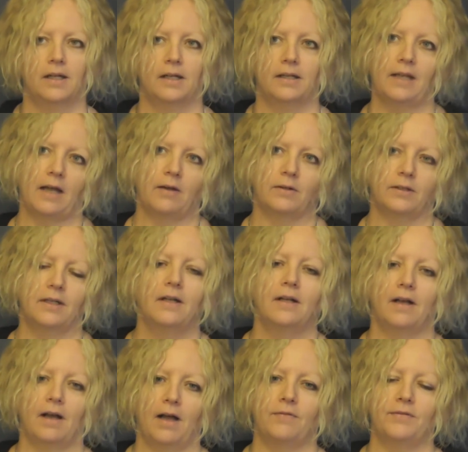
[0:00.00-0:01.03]
Now,
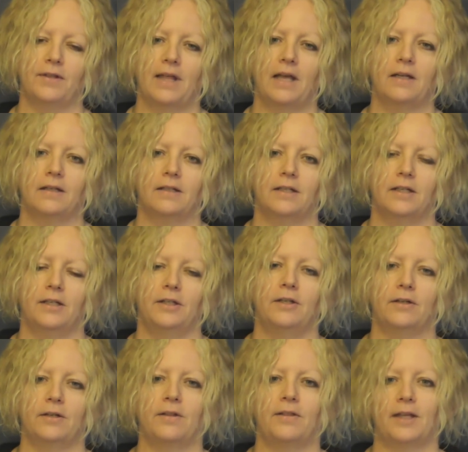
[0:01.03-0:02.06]
after that,
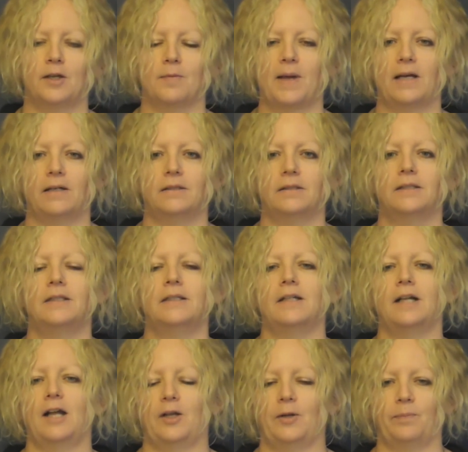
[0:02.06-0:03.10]
you're going to think about
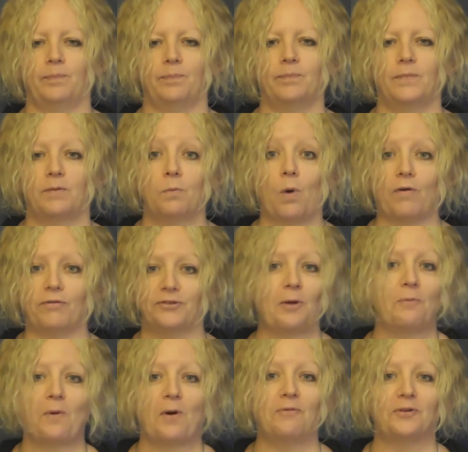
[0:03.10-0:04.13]

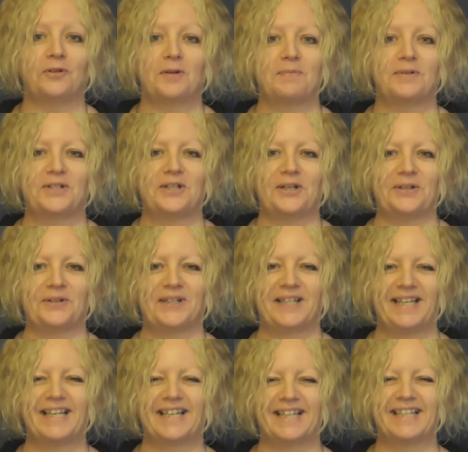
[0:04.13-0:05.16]
don't waffle number 2.
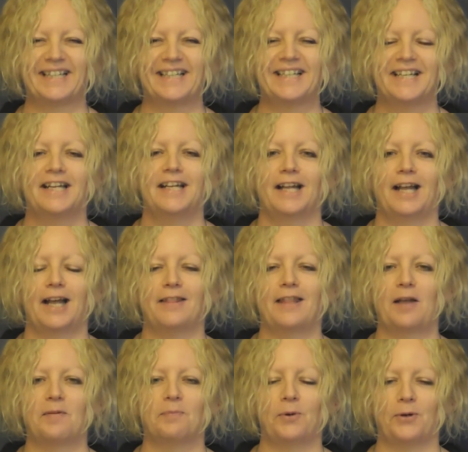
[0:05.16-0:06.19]
And
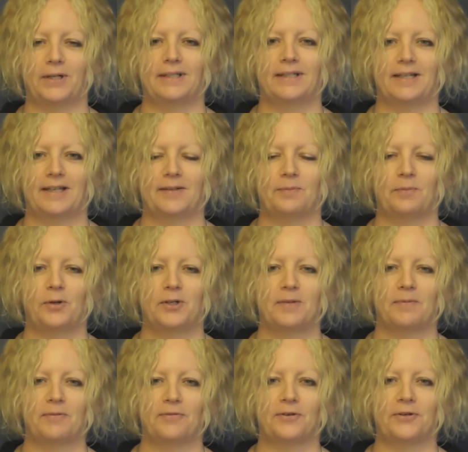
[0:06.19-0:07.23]
that point
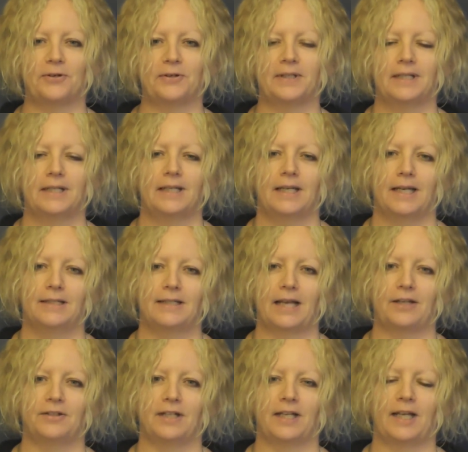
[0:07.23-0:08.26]
number 4, is
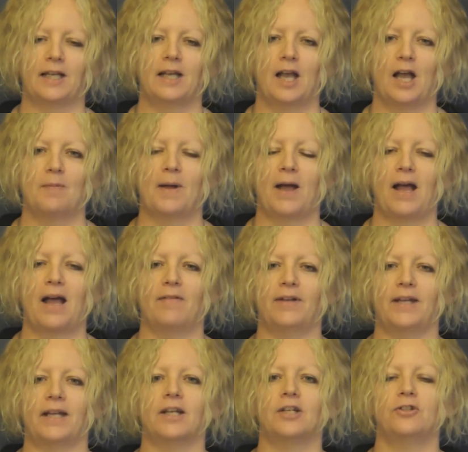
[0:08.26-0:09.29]
actually about
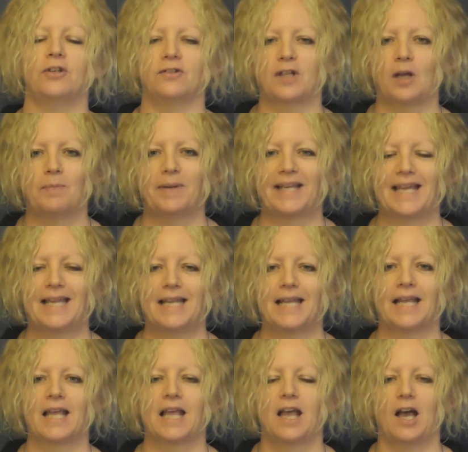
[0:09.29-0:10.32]
having just a
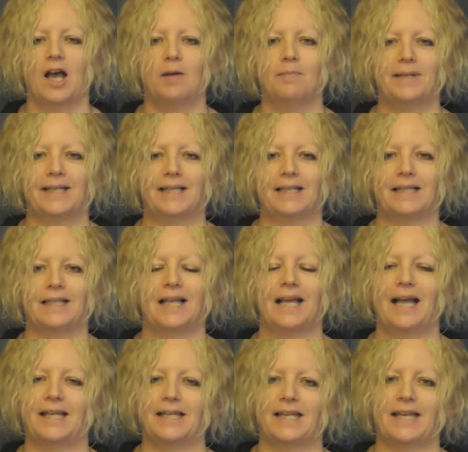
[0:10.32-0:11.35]
beginning, a middle,
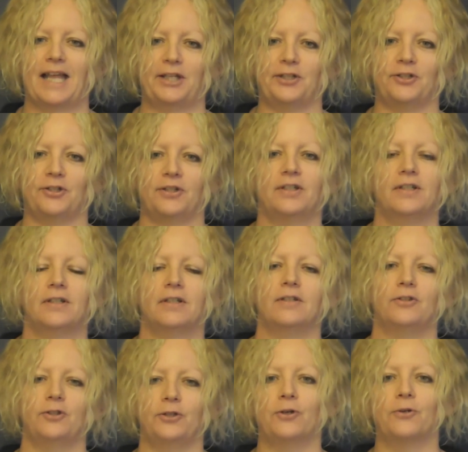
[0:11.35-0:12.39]
and an end
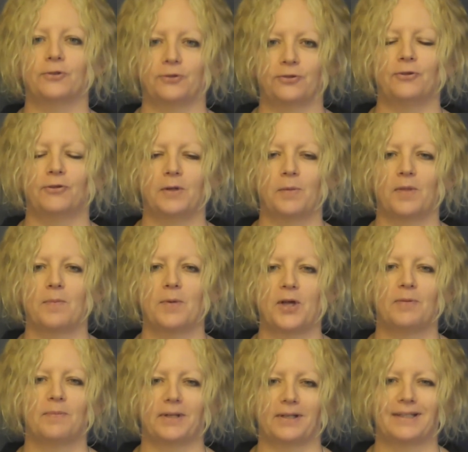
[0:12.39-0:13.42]
to your story with a
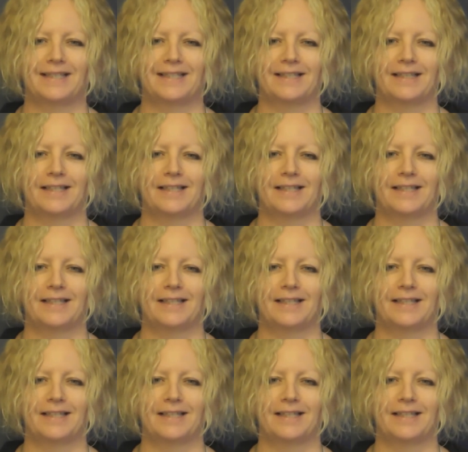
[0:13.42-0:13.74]
purpose.